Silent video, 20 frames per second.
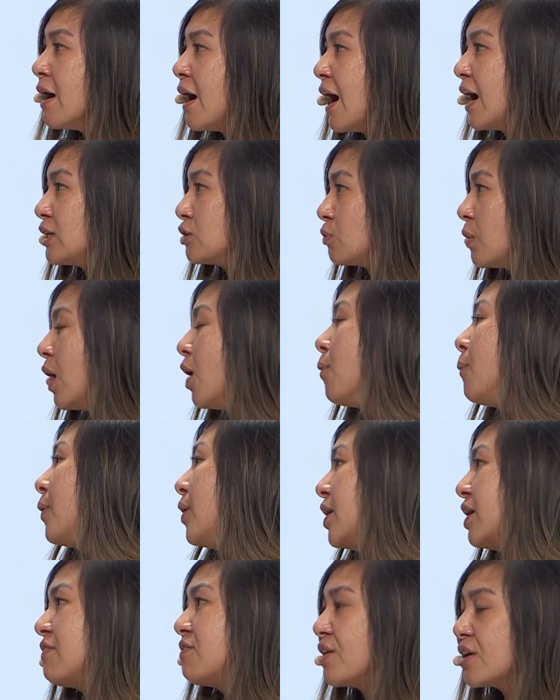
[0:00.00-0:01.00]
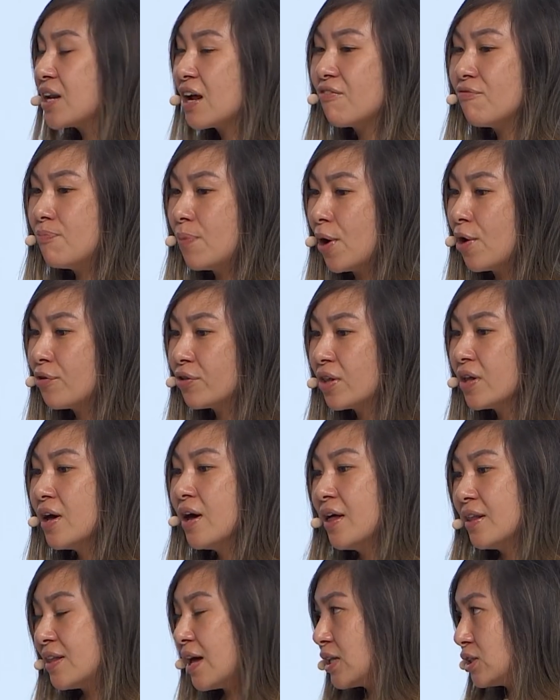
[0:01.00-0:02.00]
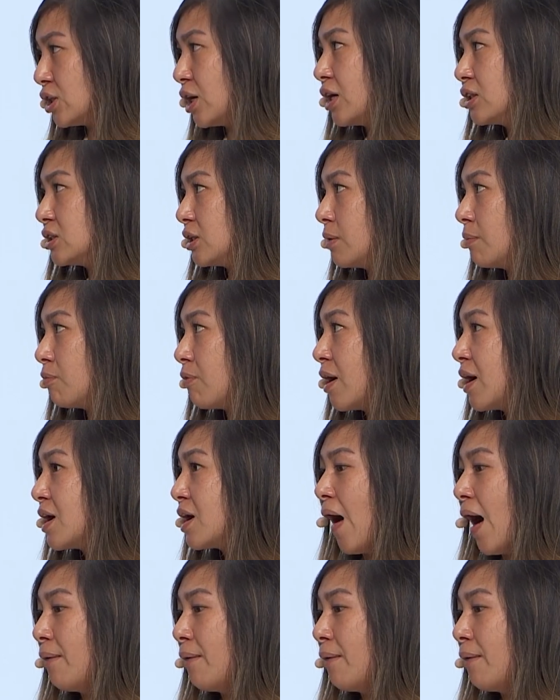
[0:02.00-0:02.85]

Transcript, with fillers: as well. But like if you can have both, that's awesome, right?